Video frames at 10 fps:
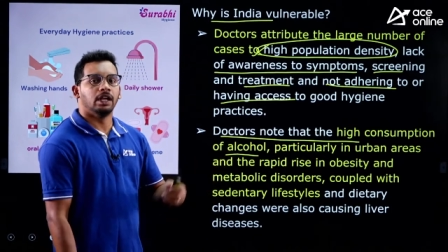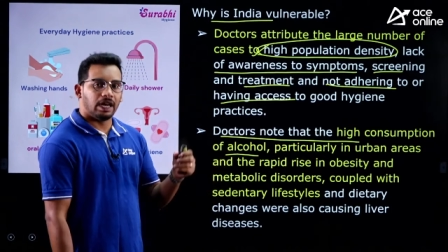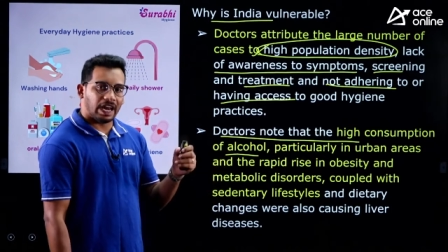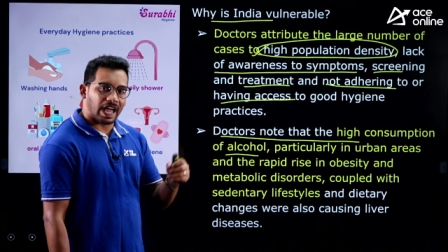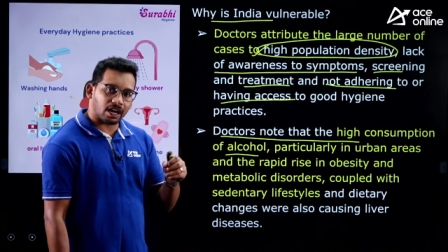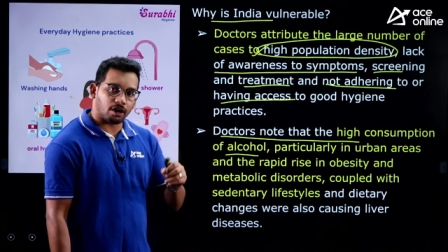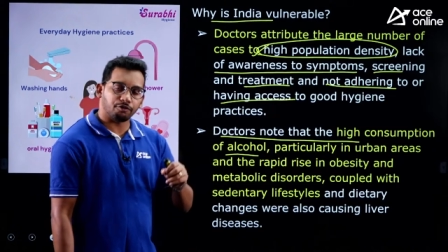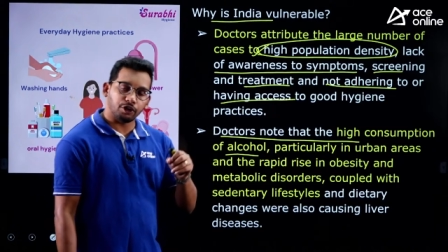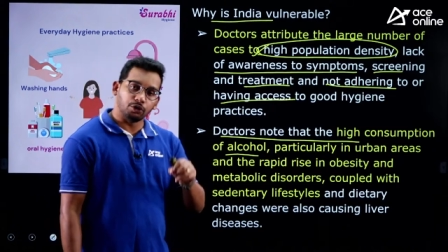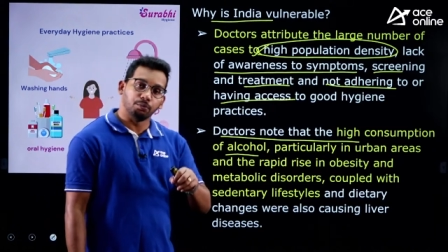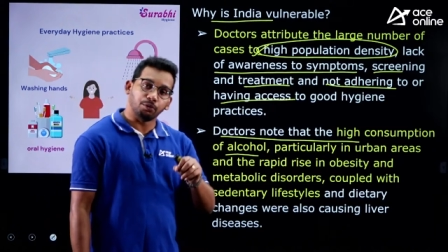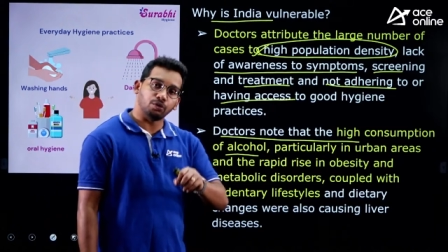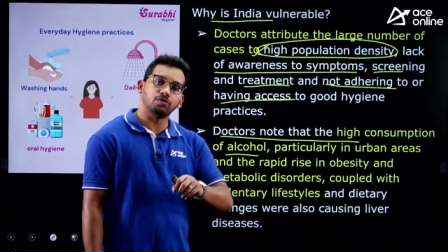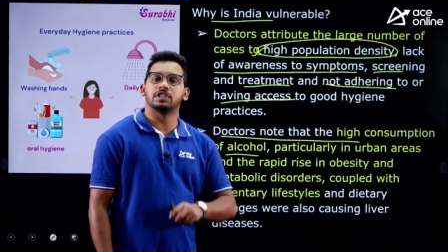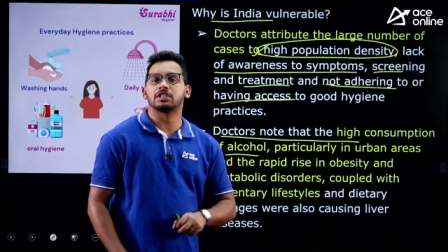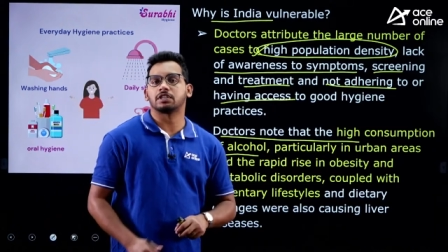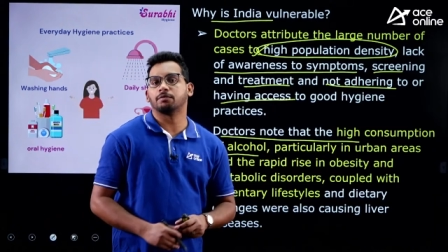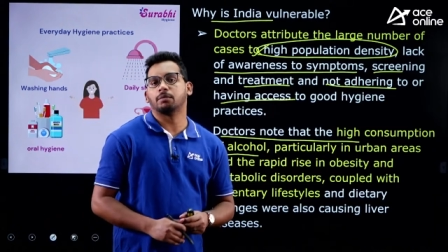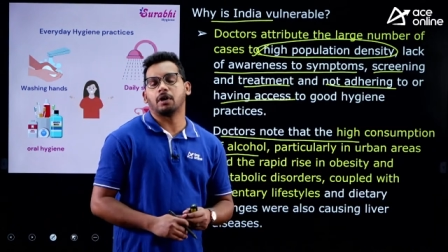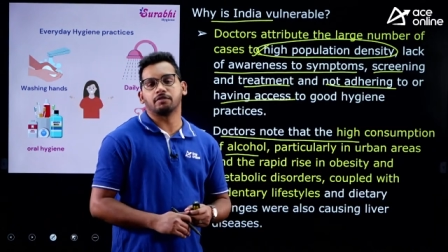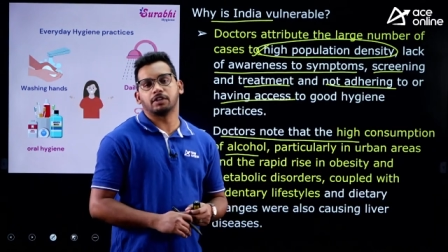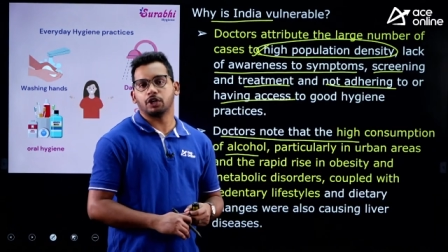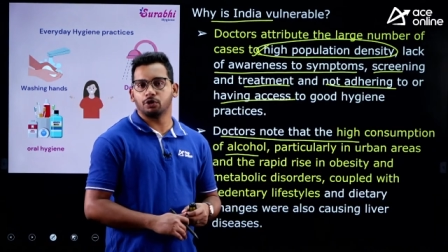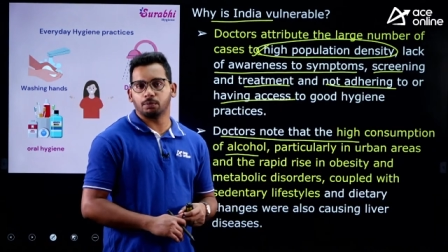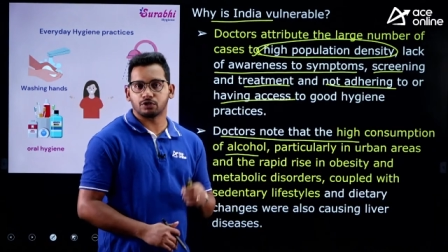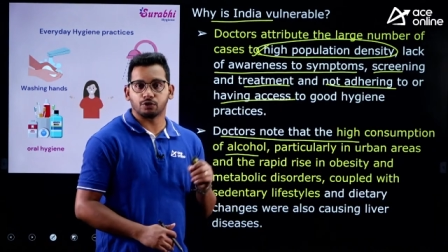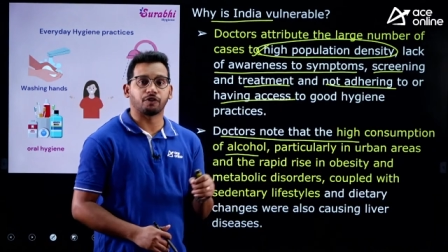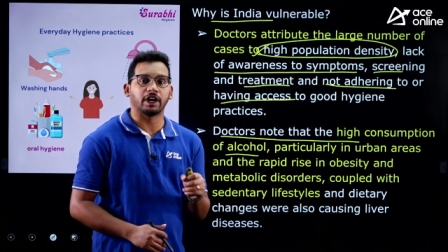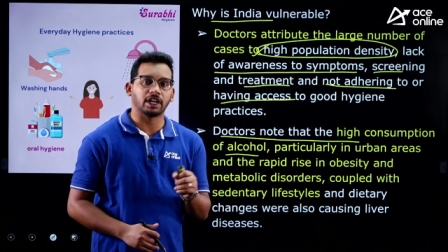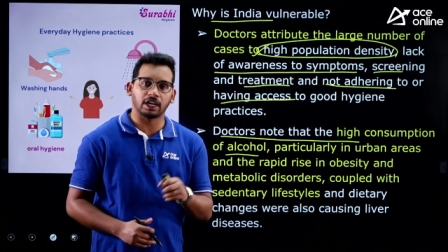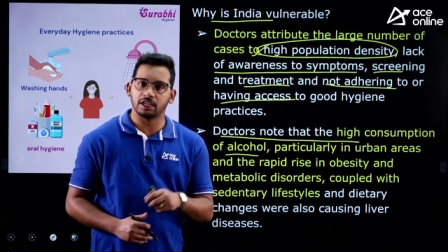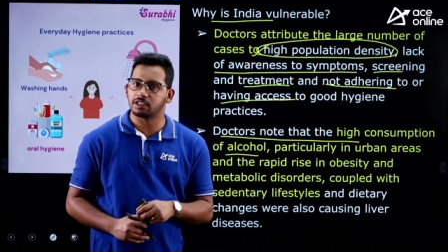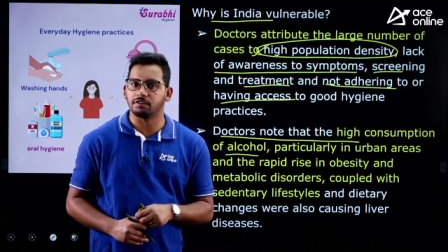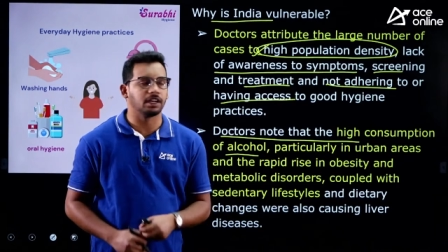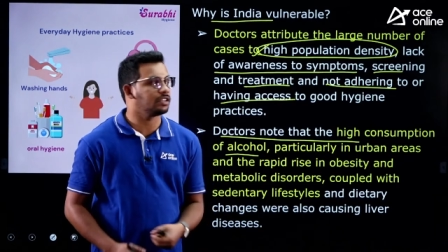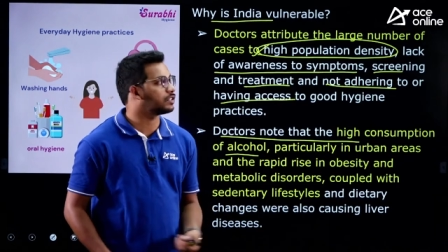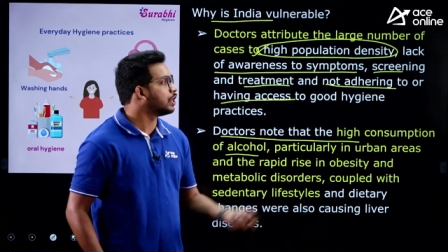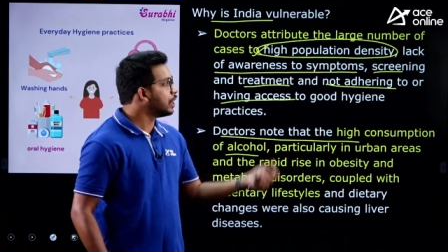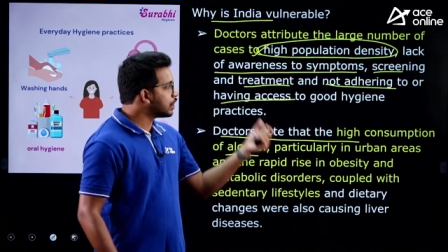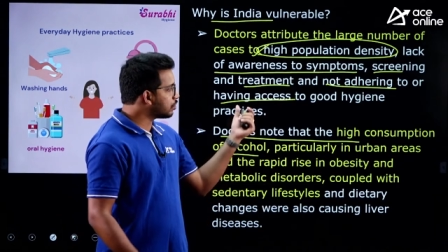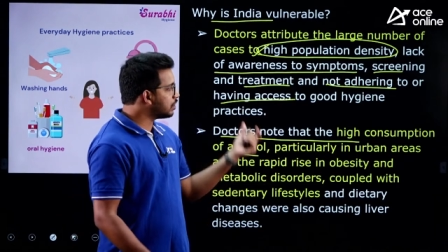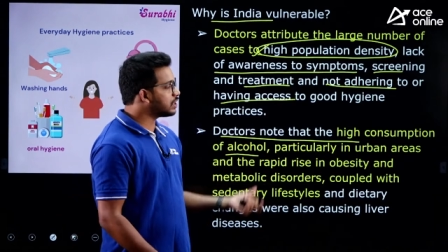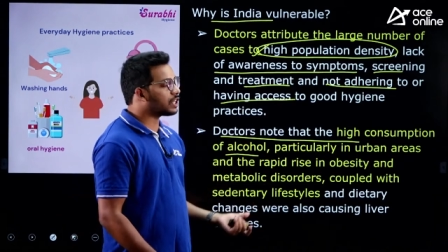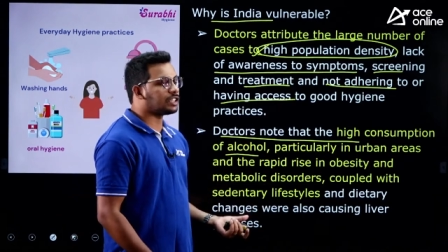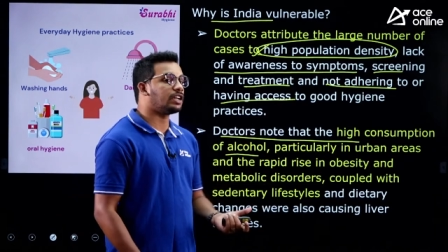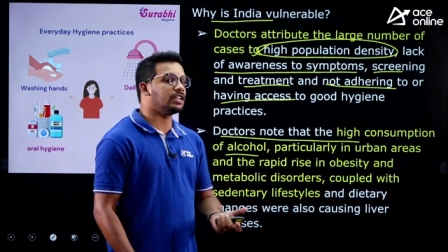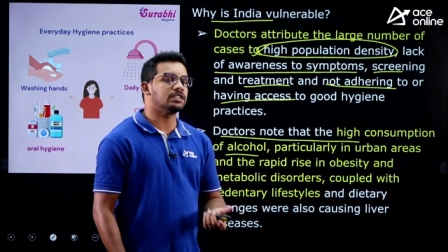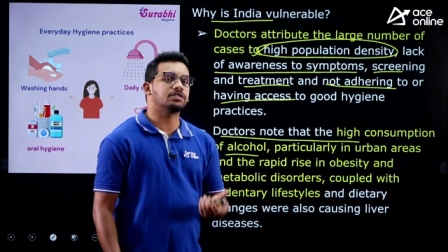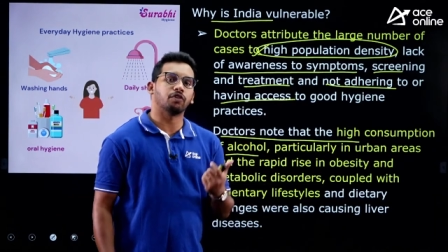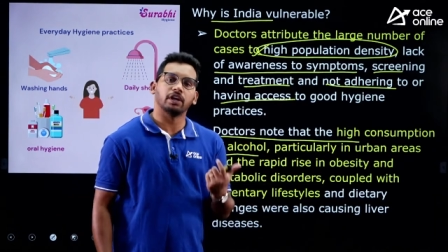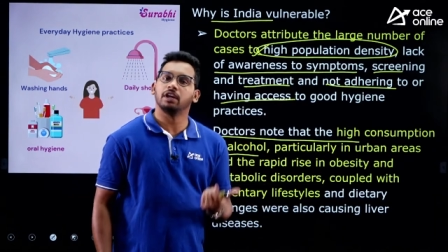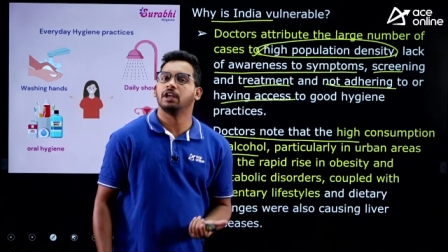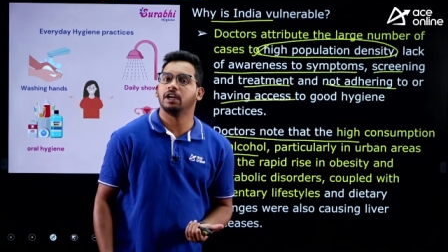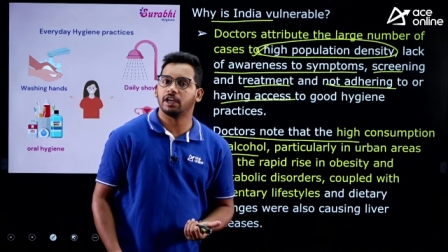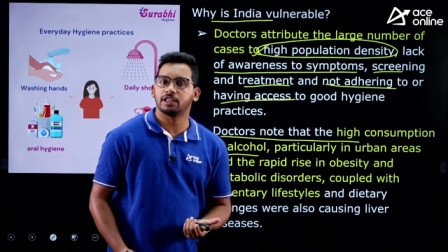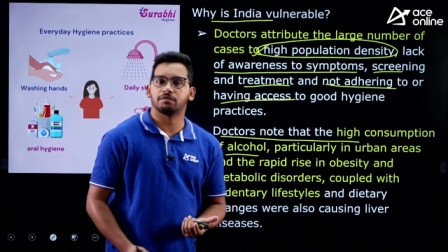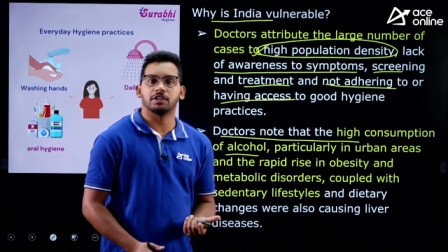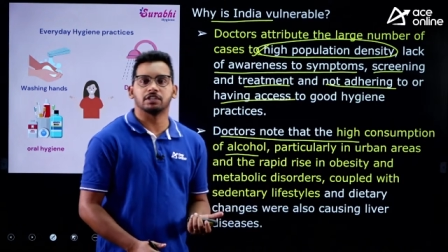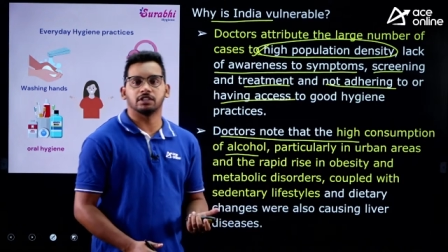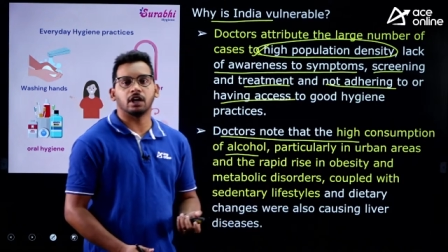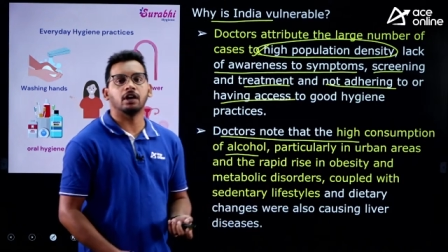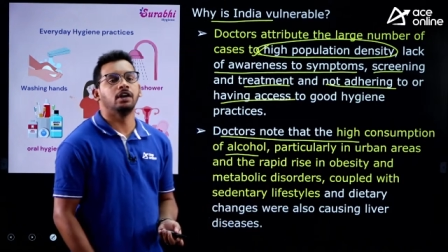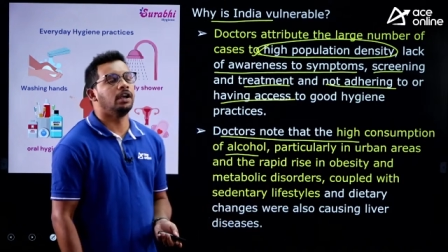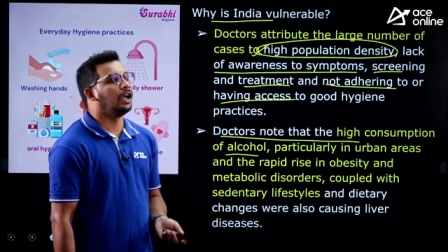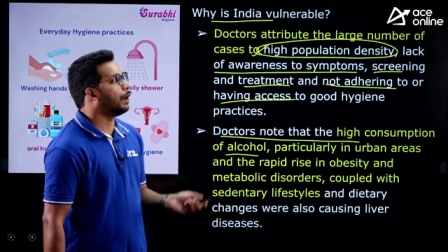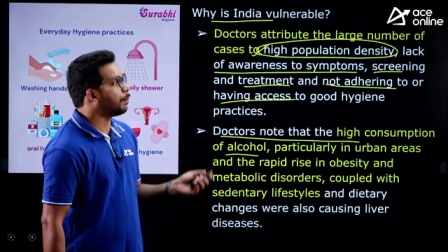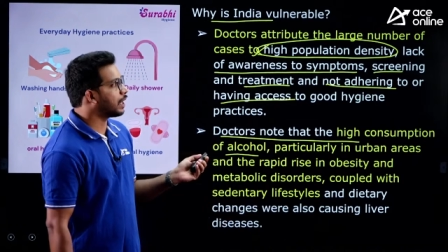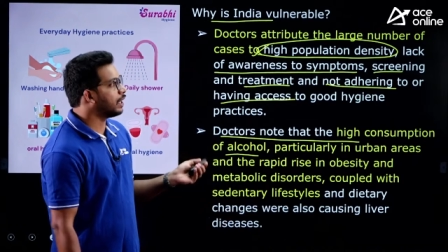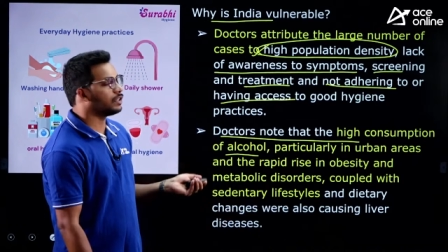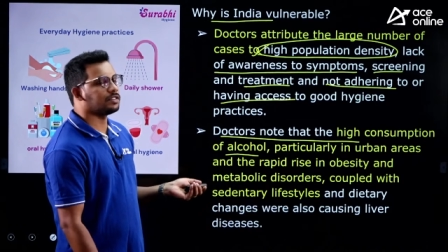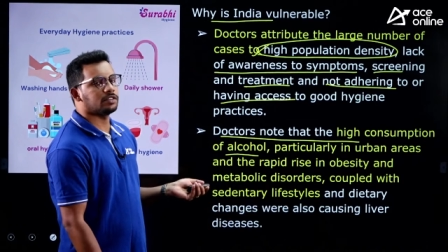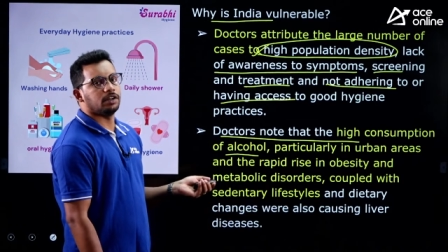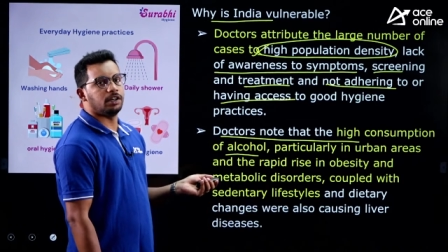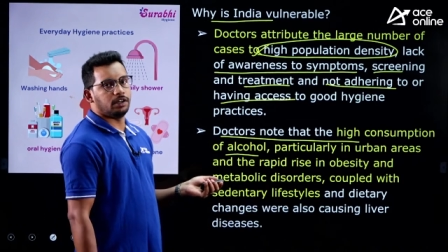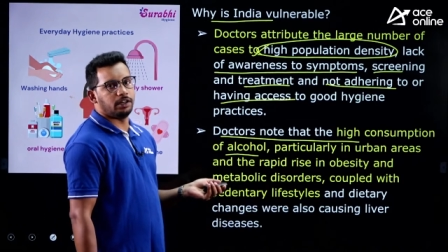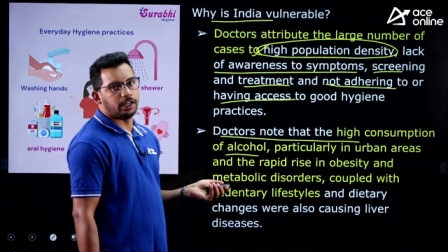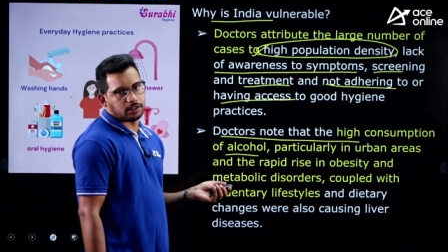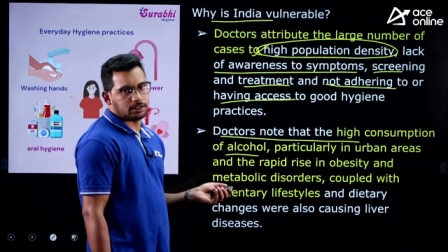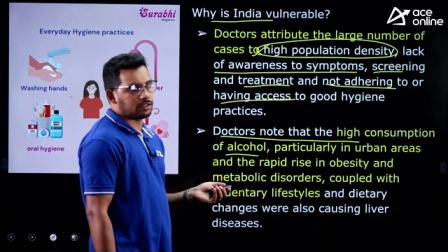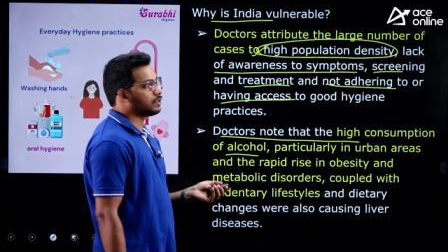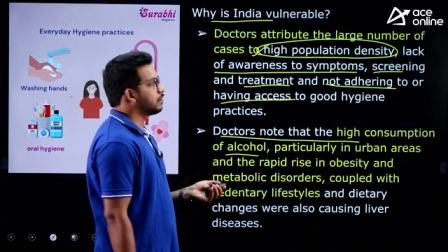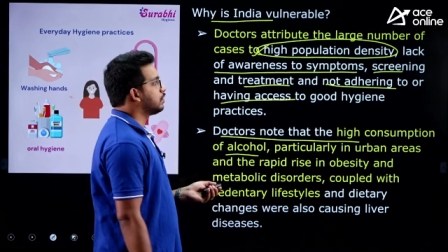lack of immune system of the humans to fight against the virus. So these are the reasons why India is facing the hepatitis deaths,